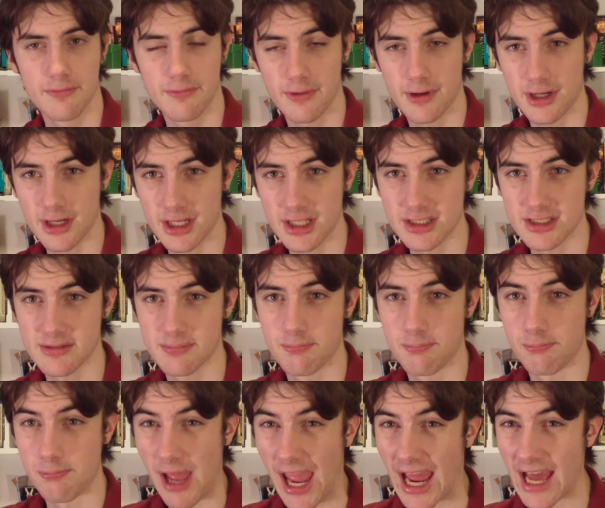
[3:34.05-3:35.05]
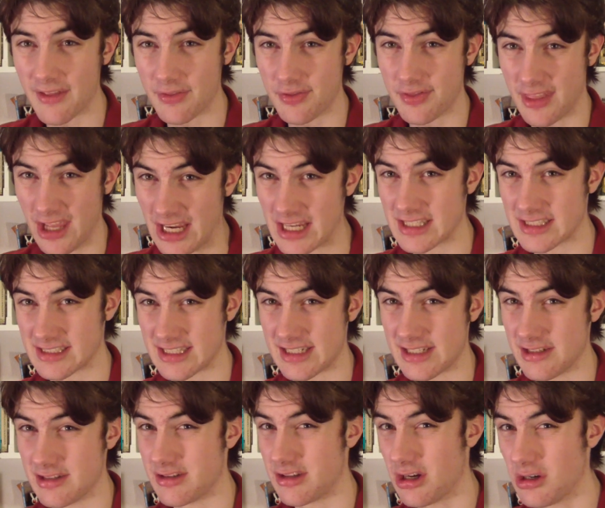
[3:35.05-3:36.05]
Various bad things that
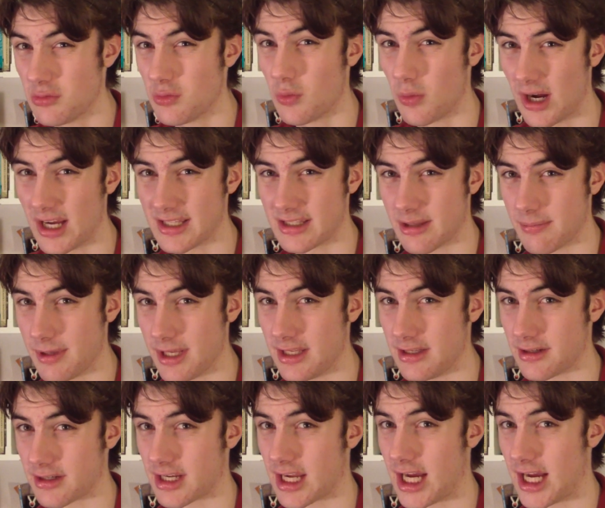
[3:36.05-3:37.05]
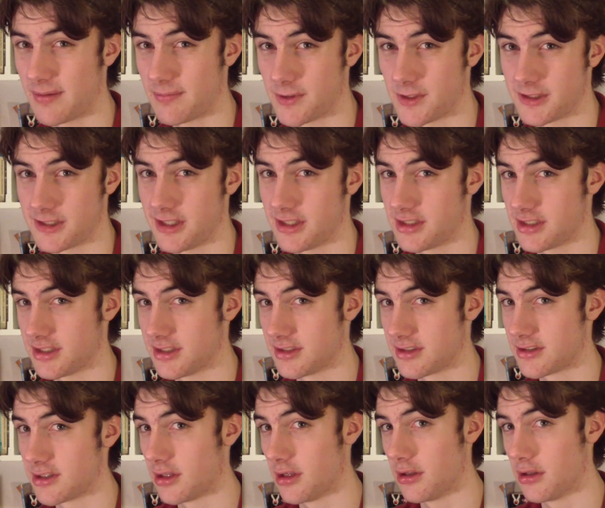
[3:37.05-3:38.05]
you don't want to be in your compost, such
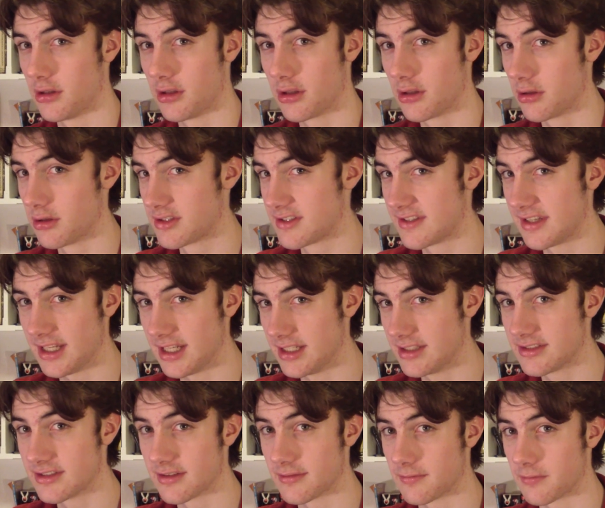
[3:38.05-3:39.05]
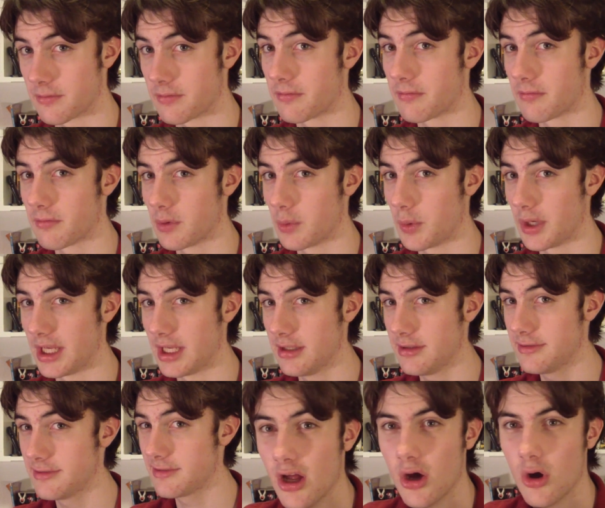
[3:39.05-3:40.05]
as seeds of
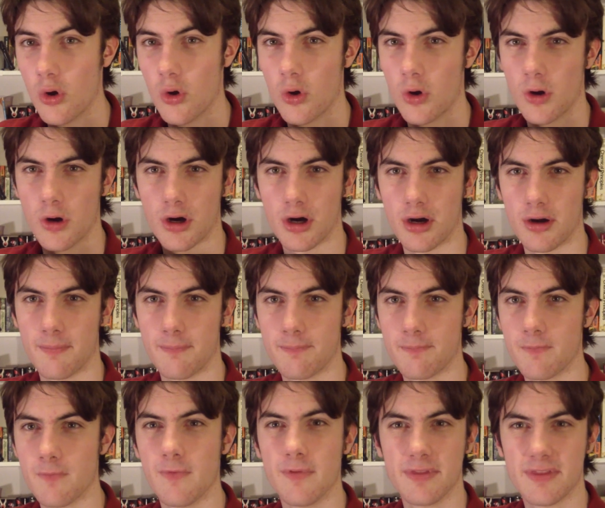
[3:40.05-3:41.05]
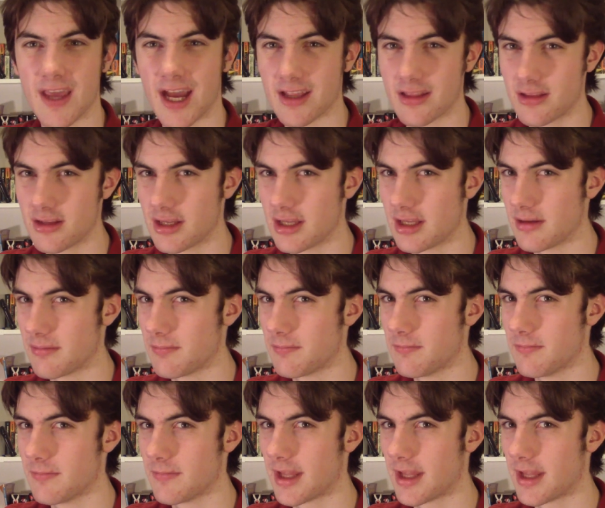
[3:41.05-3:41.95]
weeds or potentially